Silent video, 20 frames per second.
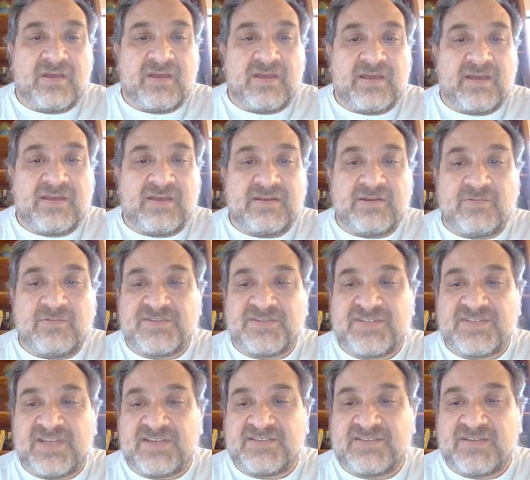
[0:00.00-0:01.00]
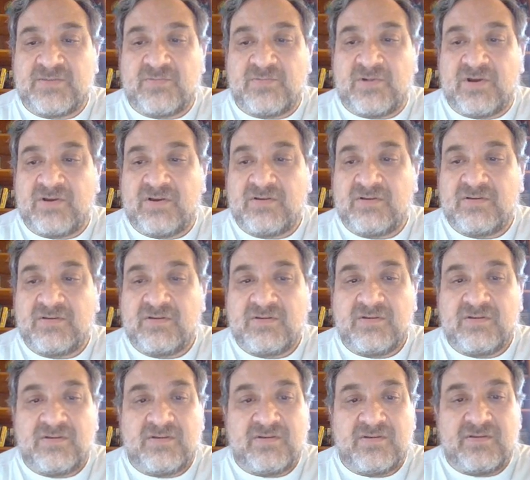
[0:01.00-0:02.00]
And it will say somewhere,
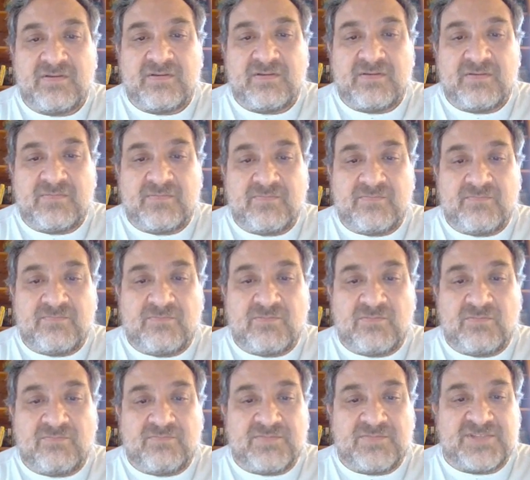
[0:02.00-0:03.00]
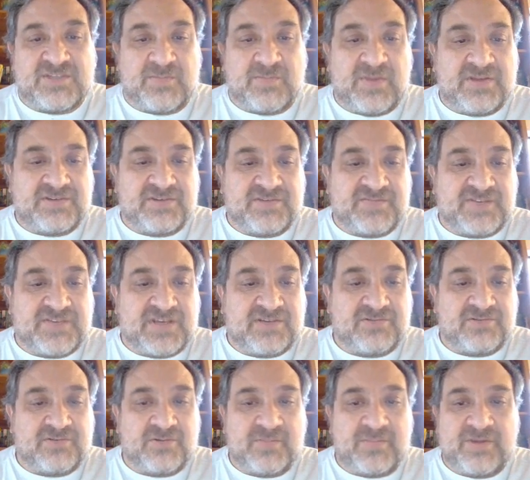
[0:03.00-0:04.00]
Cement of
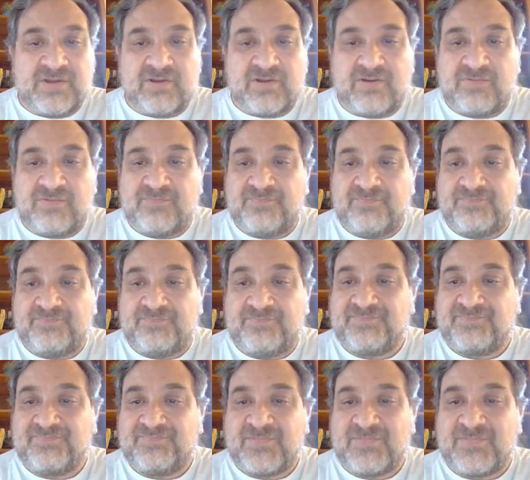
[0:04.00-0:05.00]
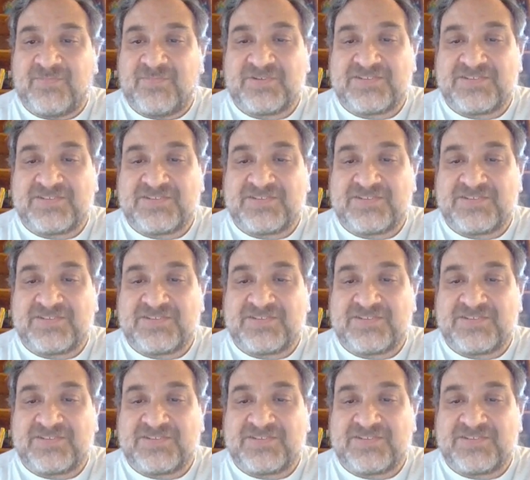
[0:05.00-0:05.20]
Santo Domingo, or